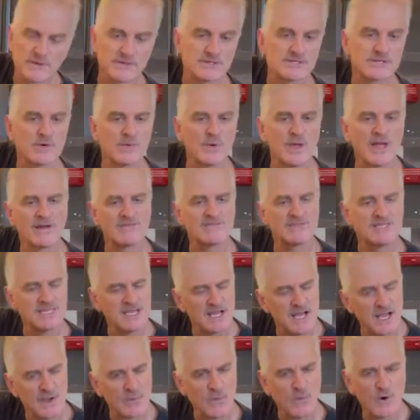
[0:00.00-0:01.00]
So we have
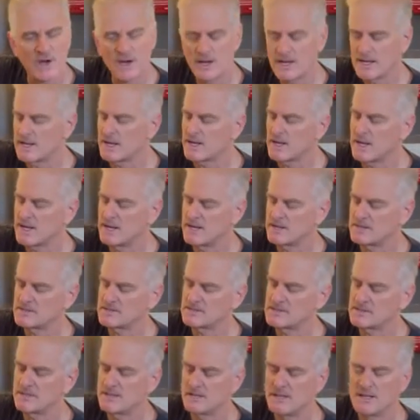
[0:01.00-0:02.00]
DIY
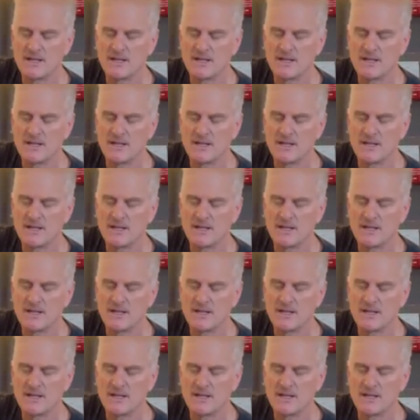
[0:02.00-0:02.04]
guys,